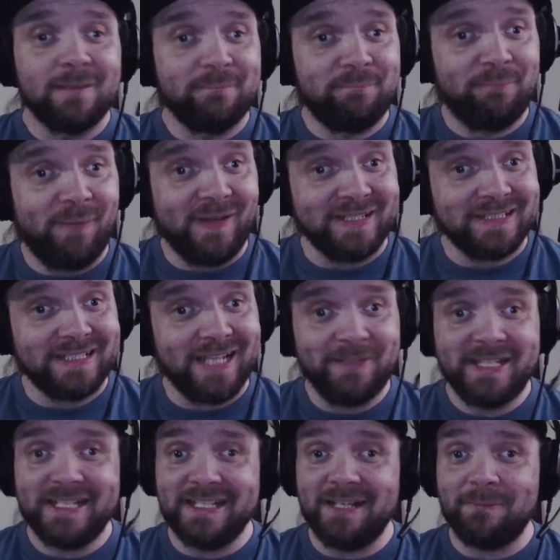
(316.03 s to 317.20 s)
But coming
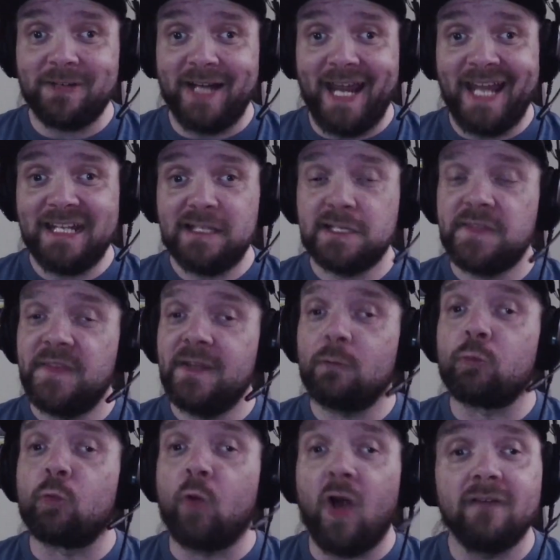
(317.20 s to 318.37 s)
in at number 8 is the
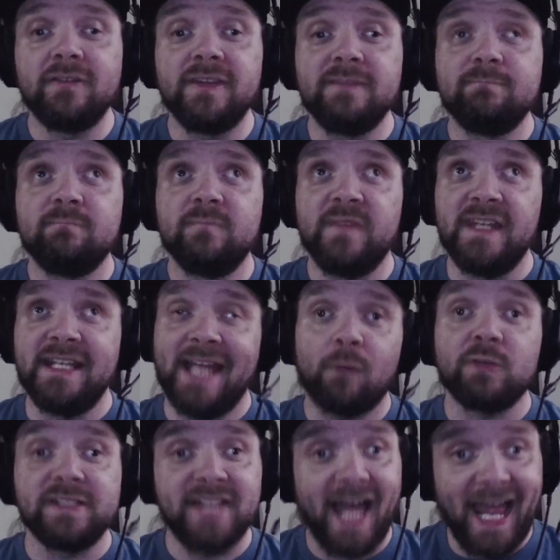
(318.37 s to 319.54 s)
now
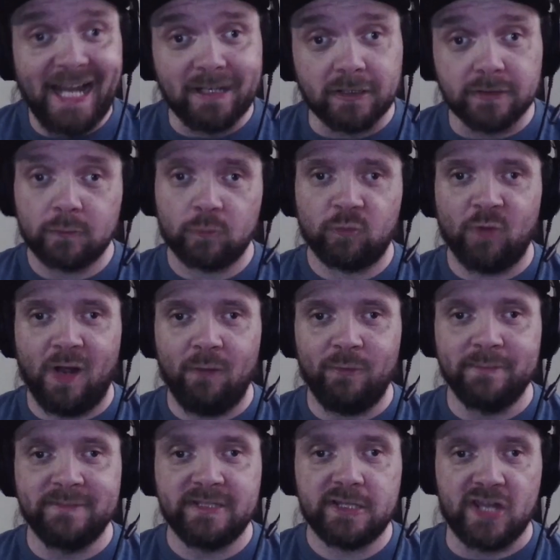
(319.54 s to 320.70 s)
retired Raw
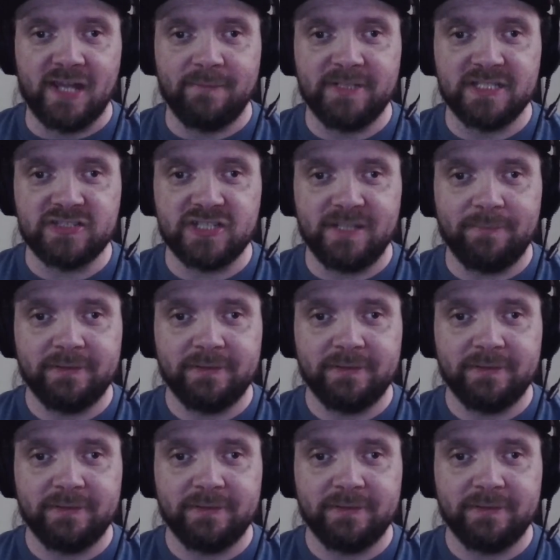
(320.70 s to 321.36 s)
Women's Championship.